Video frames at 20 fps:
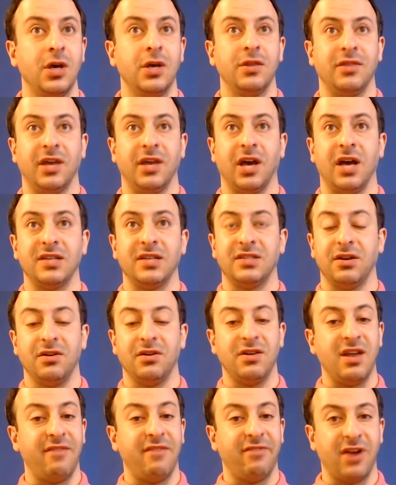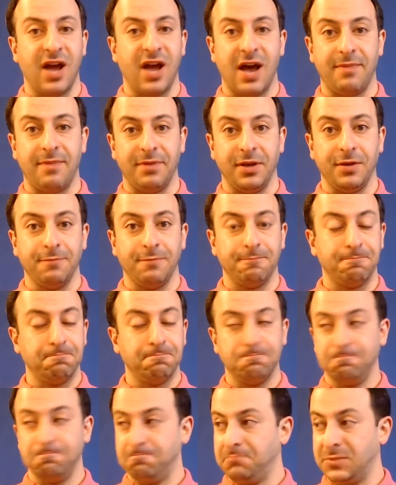The guys that are never happy,
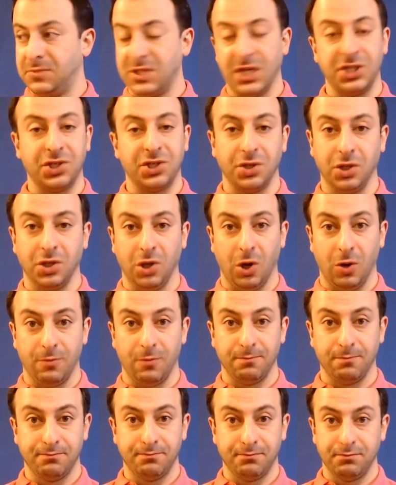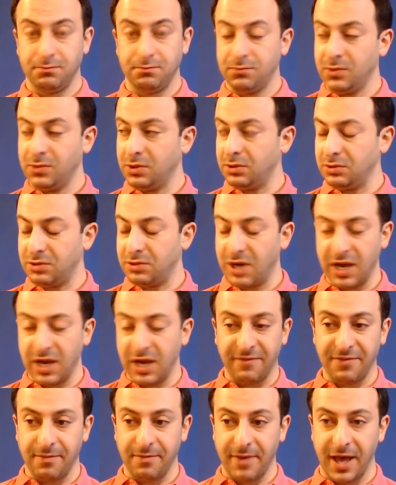they should go right
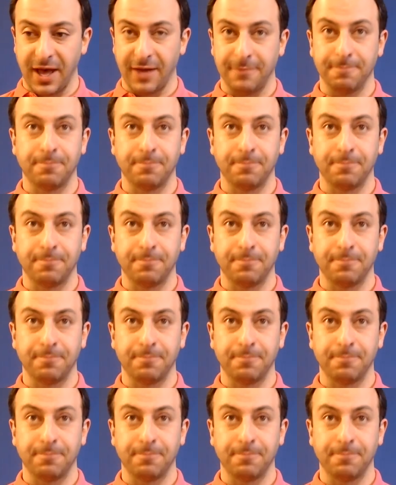off the bat.